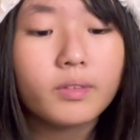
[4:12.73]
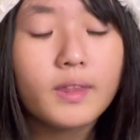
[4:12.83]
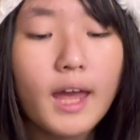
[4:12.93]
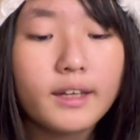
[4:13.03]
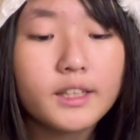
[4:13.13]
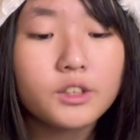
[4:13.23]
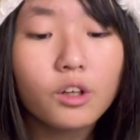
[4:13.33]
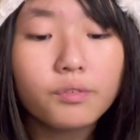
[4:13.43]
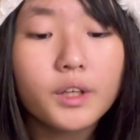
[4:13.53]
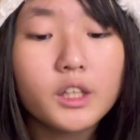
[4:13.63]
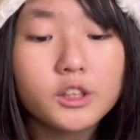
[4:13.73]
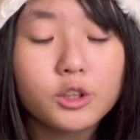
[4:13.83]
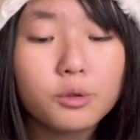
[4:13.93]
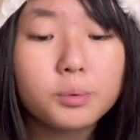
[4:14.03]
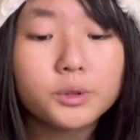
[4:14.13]
Then dissolve each
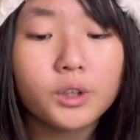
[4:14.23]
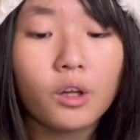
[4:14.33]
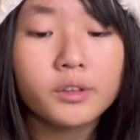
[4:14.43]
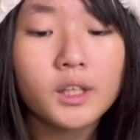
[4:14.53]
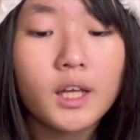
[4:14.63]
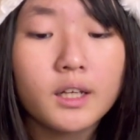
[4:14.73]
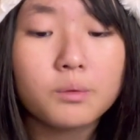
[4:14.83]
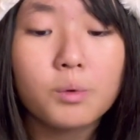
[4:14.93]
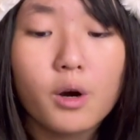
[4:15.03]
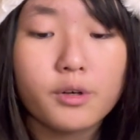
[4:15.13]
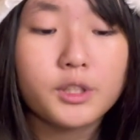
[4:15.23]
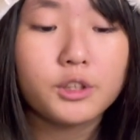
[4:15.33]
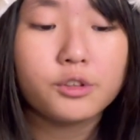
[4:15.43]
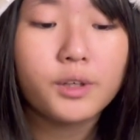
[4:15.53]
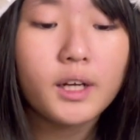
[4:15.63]
soluble salt in water to
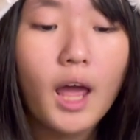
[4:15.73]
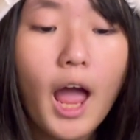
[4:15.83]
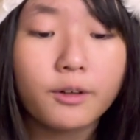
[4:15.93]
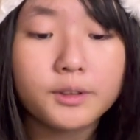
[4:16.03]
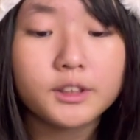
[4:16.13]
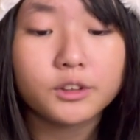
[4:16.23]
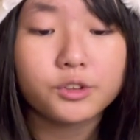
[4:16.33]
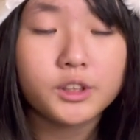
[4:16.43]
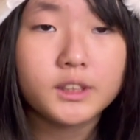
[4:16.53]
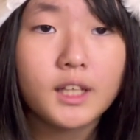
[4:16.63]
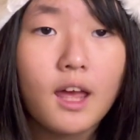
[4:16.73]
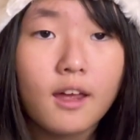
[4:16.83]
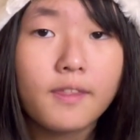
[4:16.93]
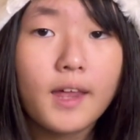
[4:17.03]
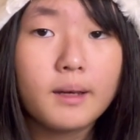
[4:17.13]
create aqueous solutions.
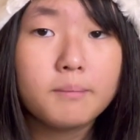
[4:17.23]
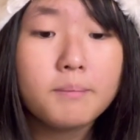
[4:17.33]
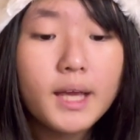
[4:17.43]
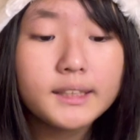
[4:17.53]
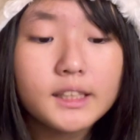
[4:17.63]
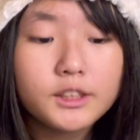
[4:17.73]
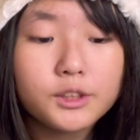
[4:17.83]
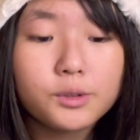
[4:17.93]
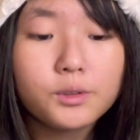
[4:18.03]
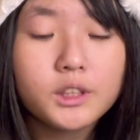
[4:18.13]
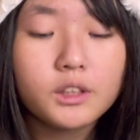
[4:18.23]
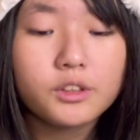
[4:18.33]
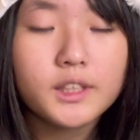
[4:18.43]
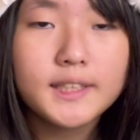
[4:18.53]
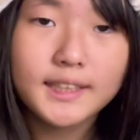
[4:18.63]
Then mix the 2
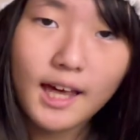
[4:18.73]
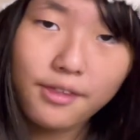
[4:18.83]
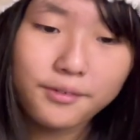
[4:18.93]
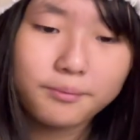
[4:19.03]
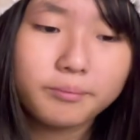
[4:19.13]
solutions together.